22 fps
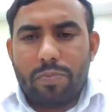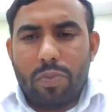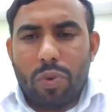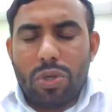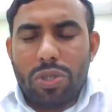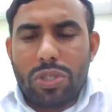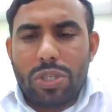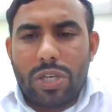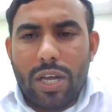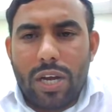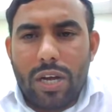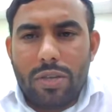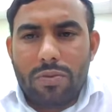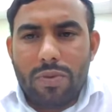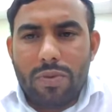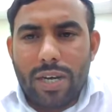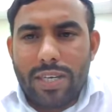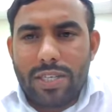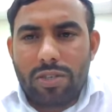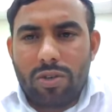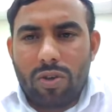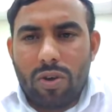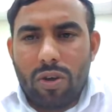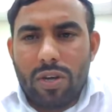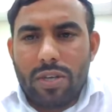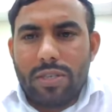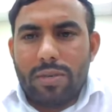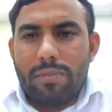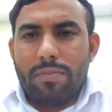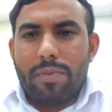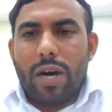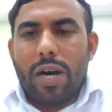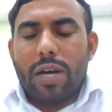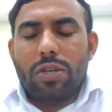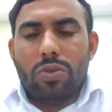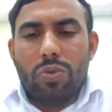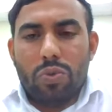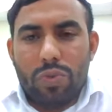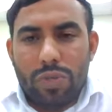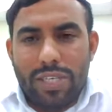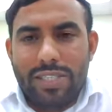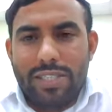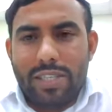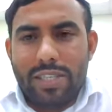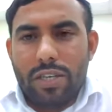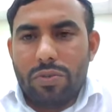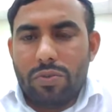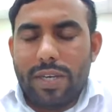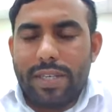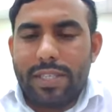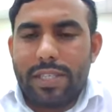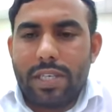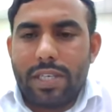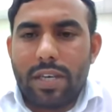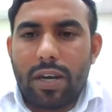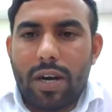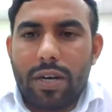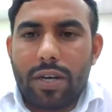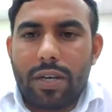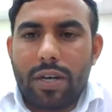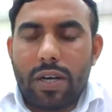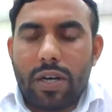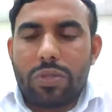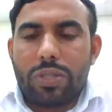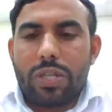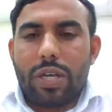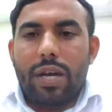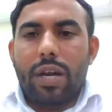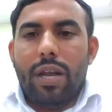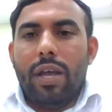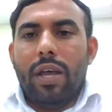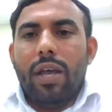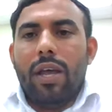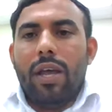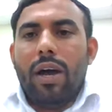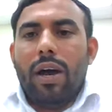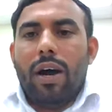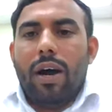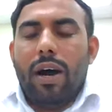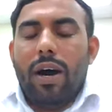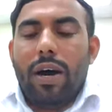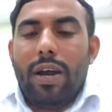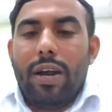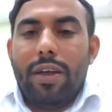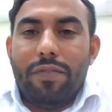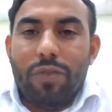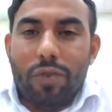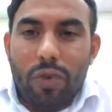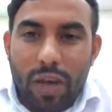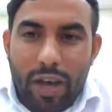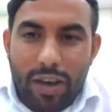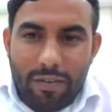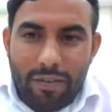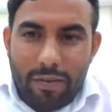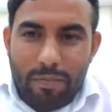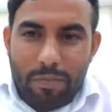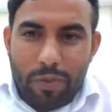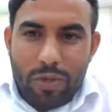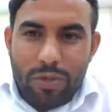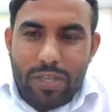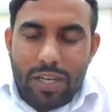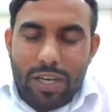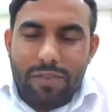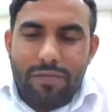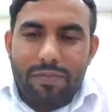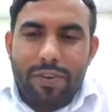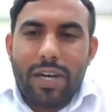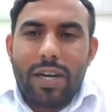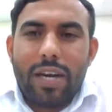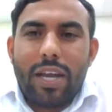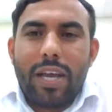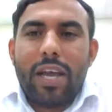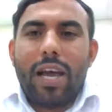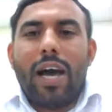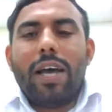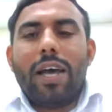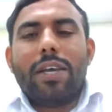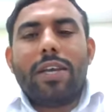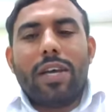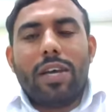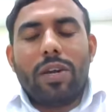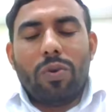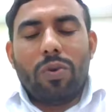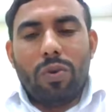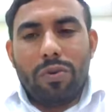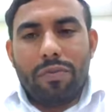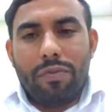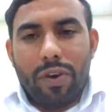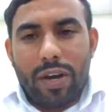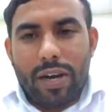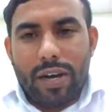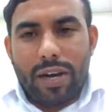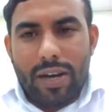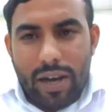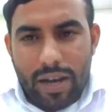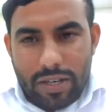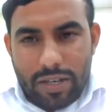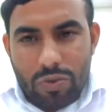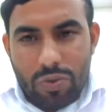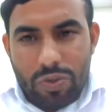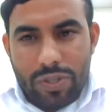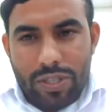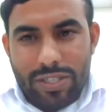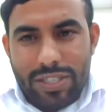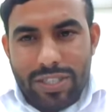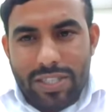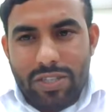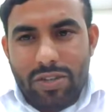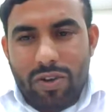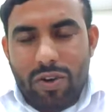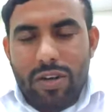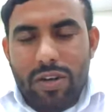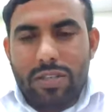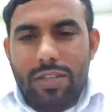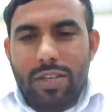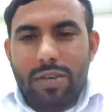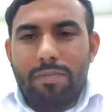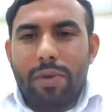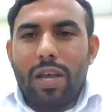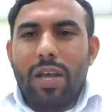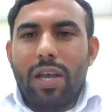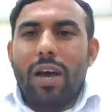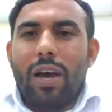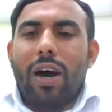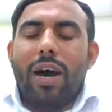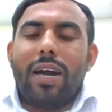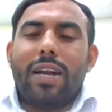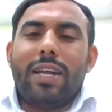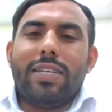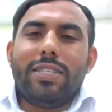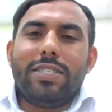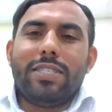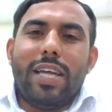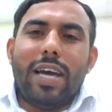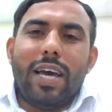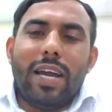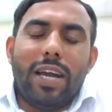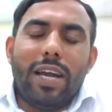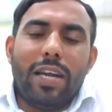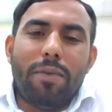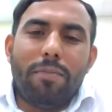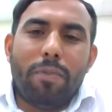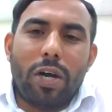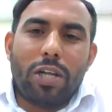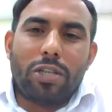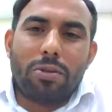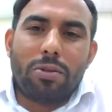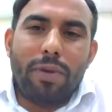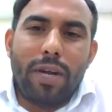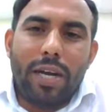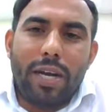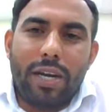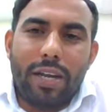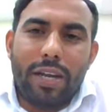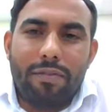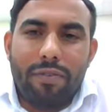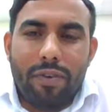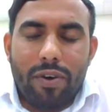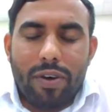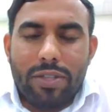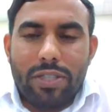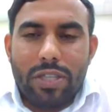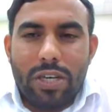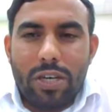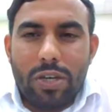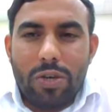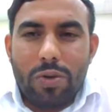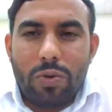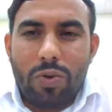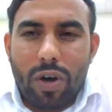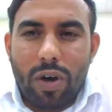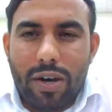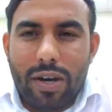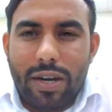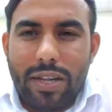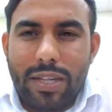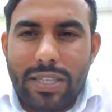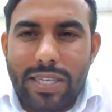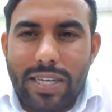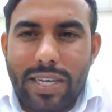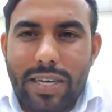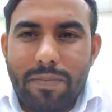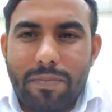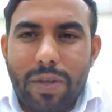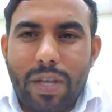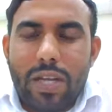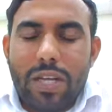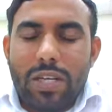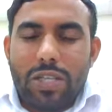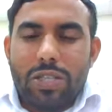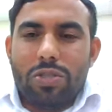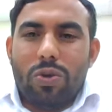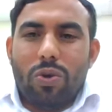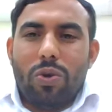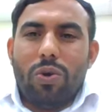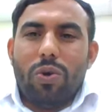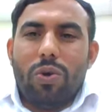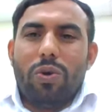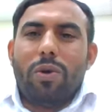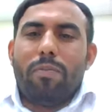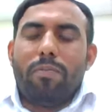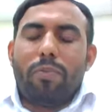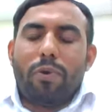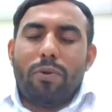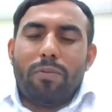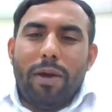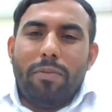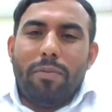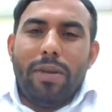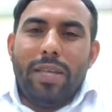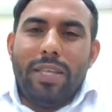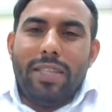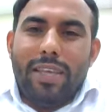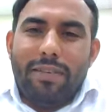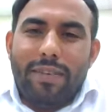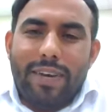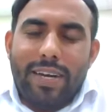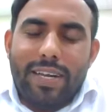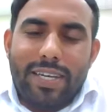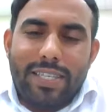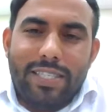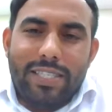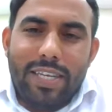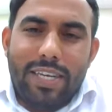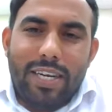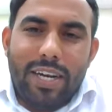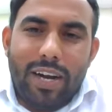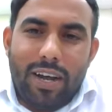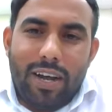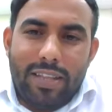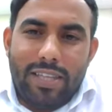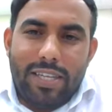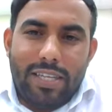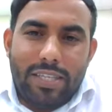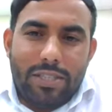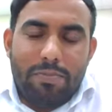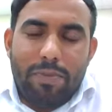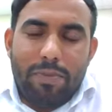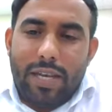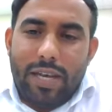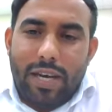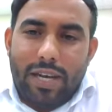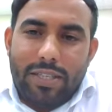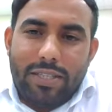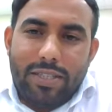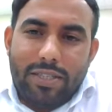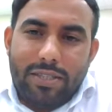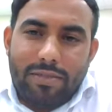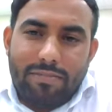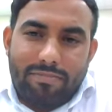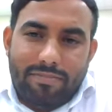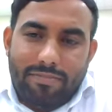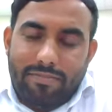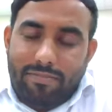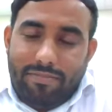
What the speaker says: postgraduate scholarship or UGC, University Grant Council. Or if you have a project funding, I can go for non-UGC scholarship. Or is there any possibility for CTU Cornell scheme? So probably they will consider on this because